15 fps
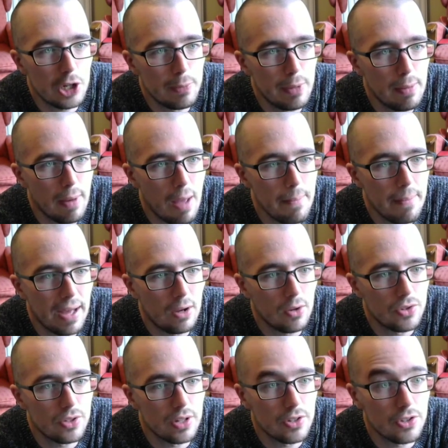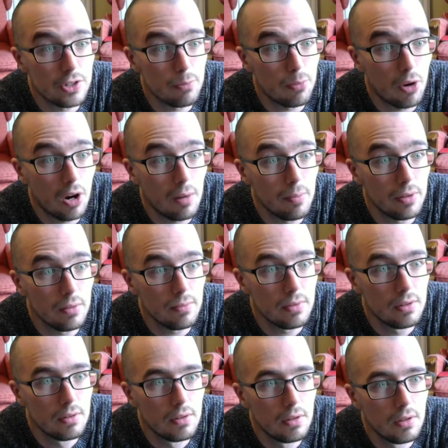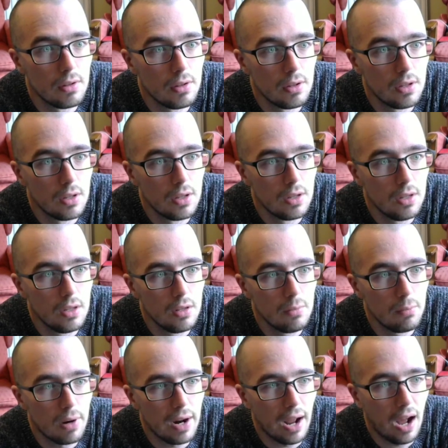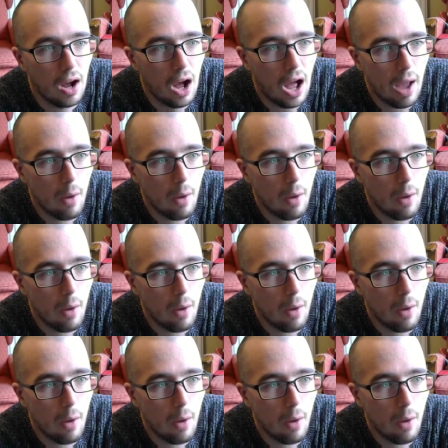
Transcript: be my mouse that's the problem. But I